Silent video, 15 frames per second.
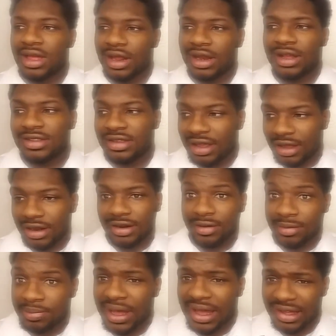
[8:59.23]
and I take it
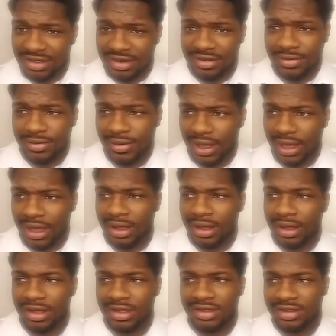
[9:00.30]
in a positive
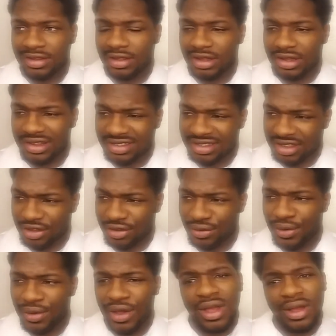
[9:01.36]
way as also.